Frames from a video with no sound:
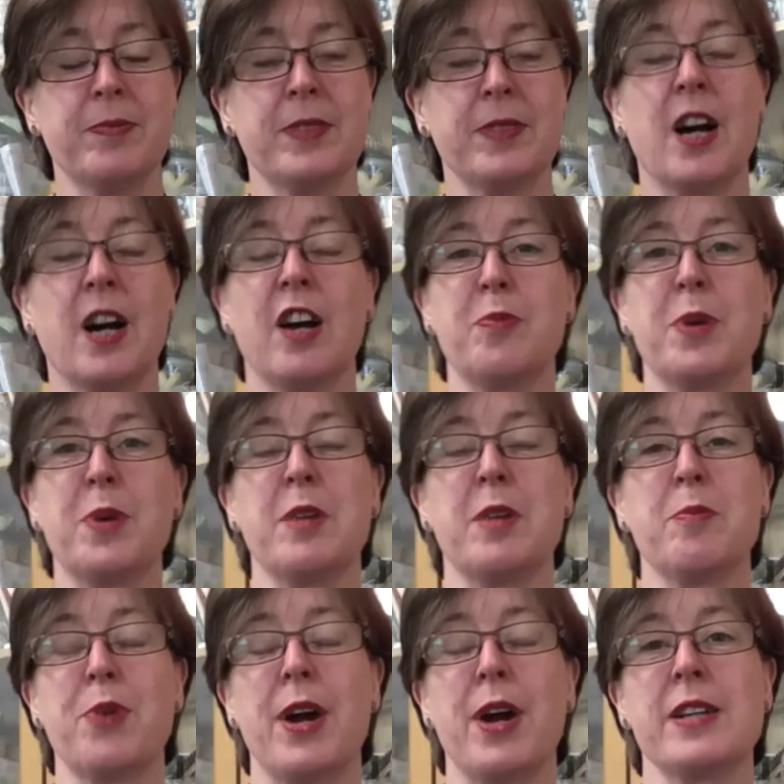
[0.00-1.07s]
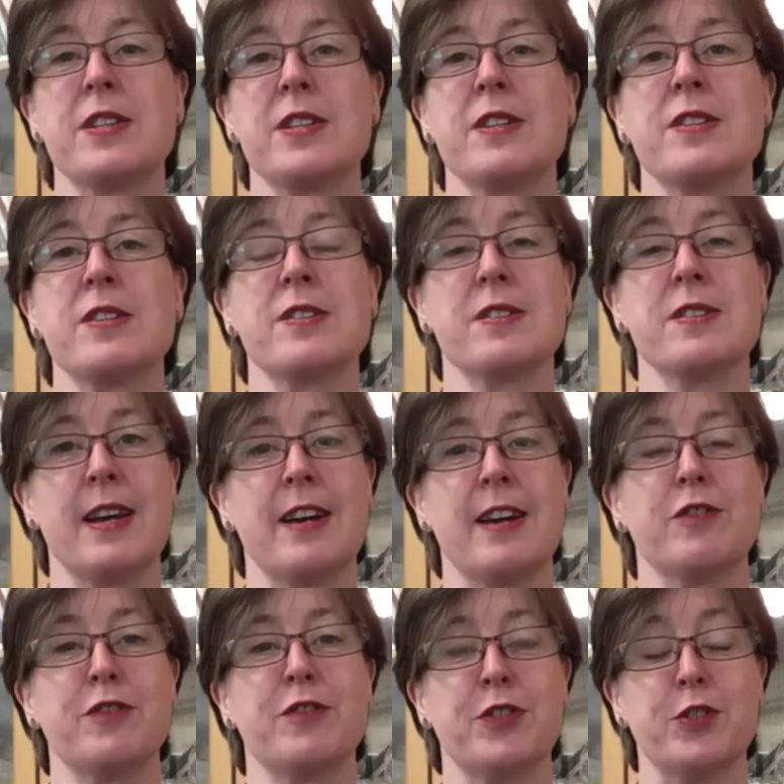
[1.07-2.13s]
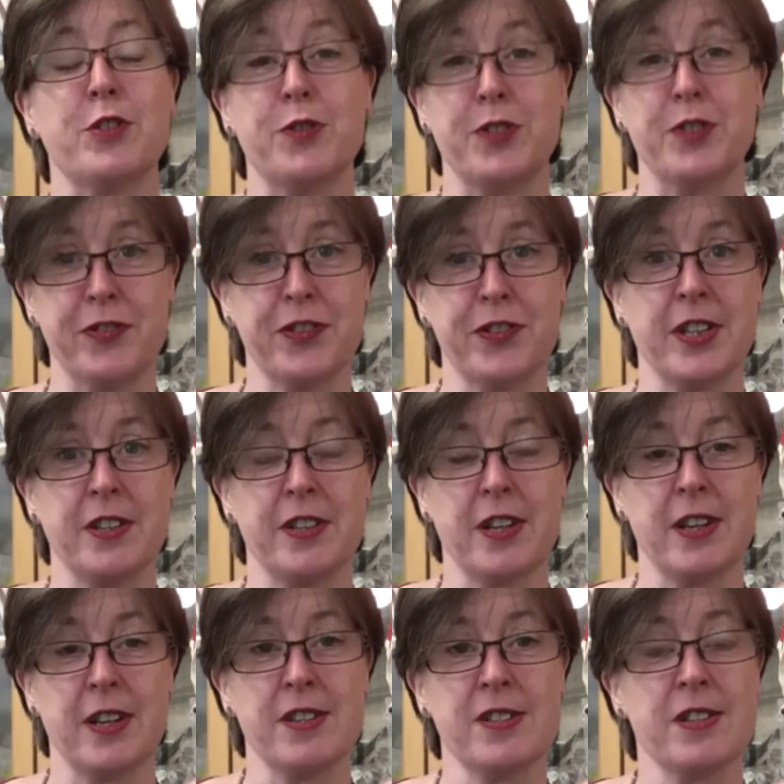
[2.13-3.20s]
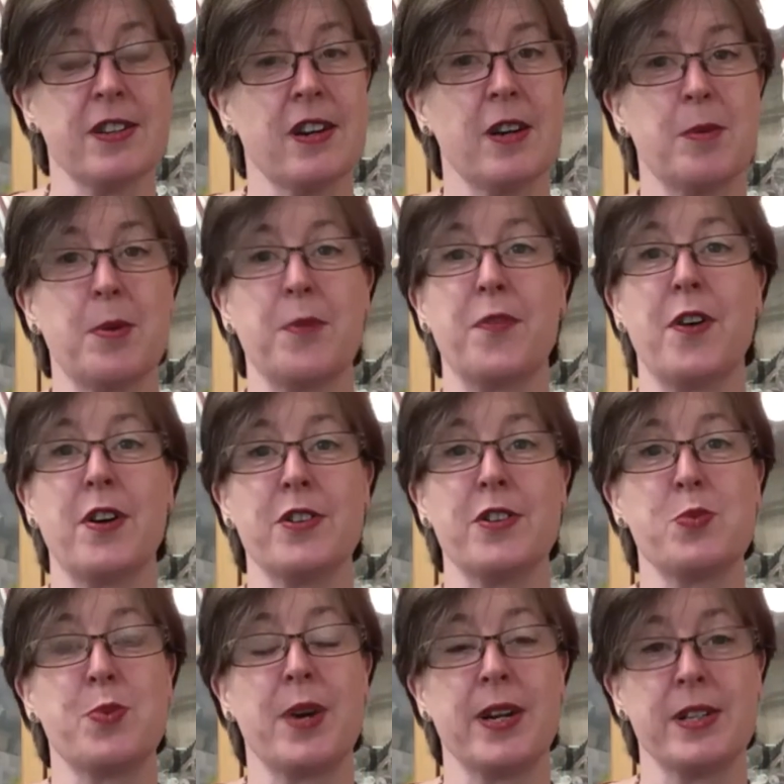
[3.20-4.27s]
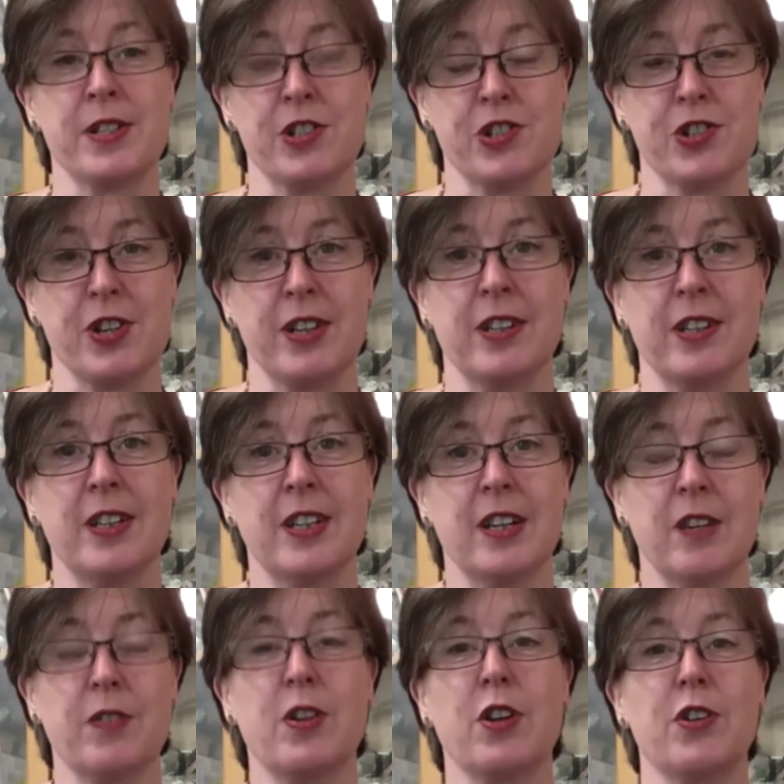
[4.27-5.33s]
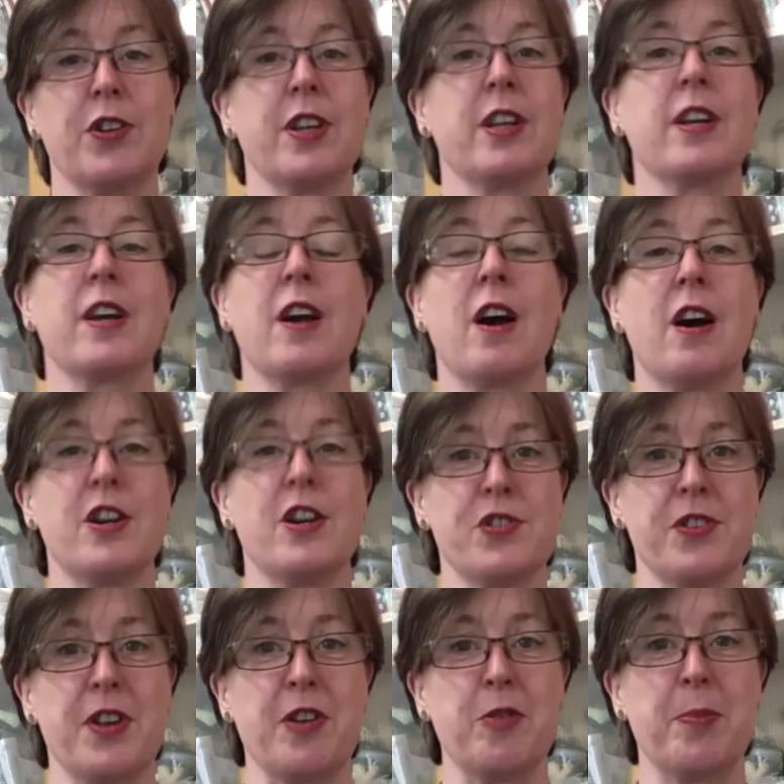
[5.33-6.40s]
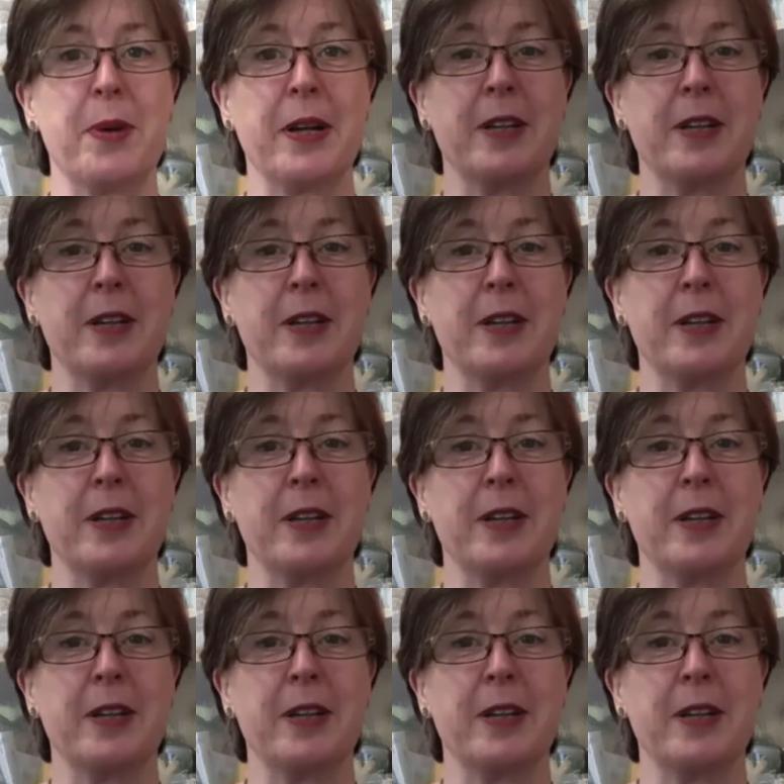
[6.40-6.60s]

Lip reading: I've been in practice now for 15 years and I'm an advanced practitioner of colonic hydrotherapy.